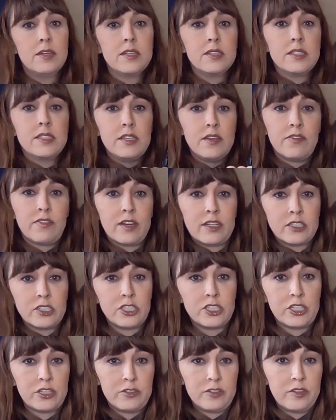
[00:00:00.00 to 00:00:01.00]
see if I can
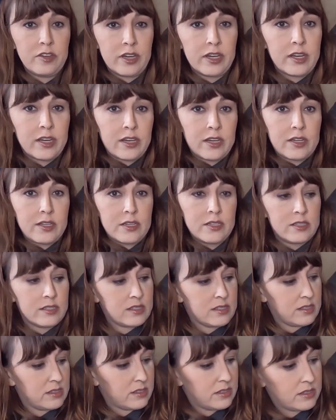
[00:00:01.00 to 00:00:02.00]
show you
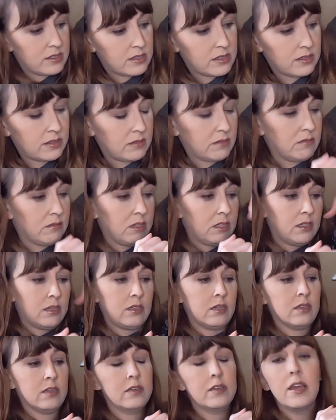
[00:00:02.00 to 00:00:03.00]
guys.
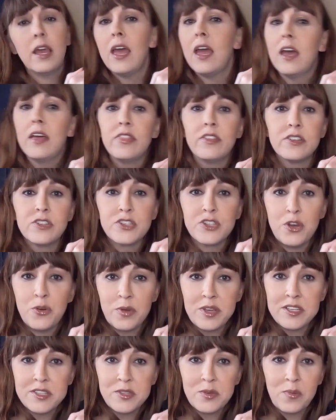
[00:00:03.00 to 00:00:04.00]
There's
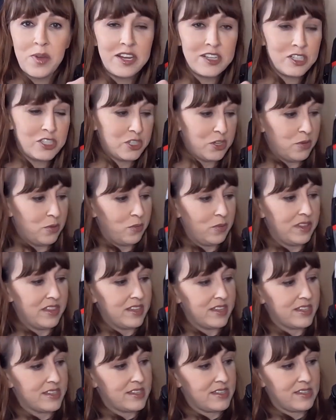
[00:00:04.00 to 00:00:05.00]
no easy way to show it with
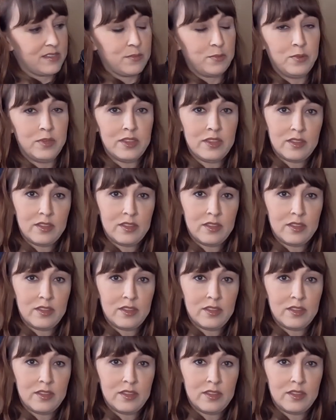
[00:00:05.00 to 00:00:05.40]
this,